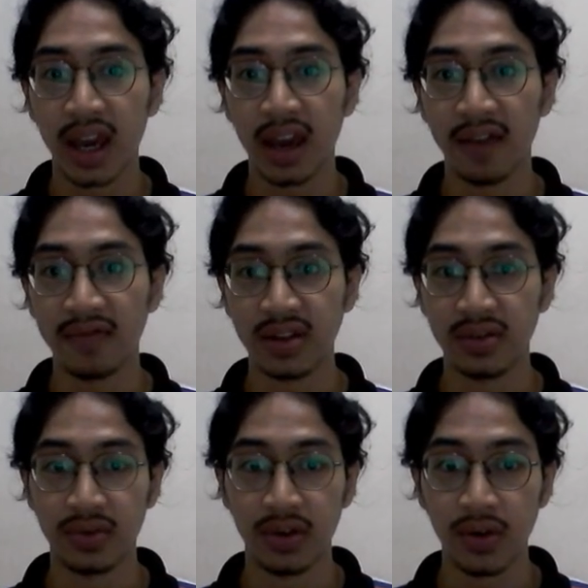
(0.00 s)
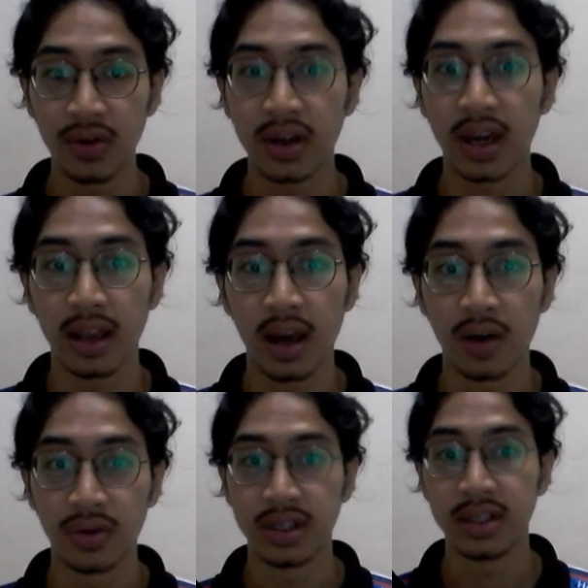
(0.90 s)
If you look at
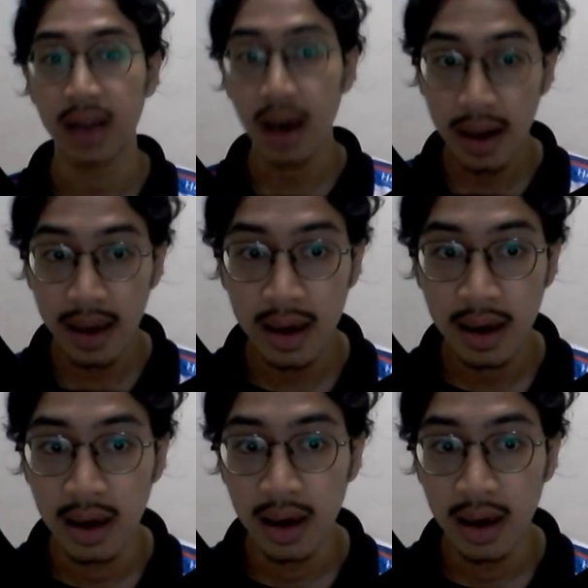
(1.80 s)
our data,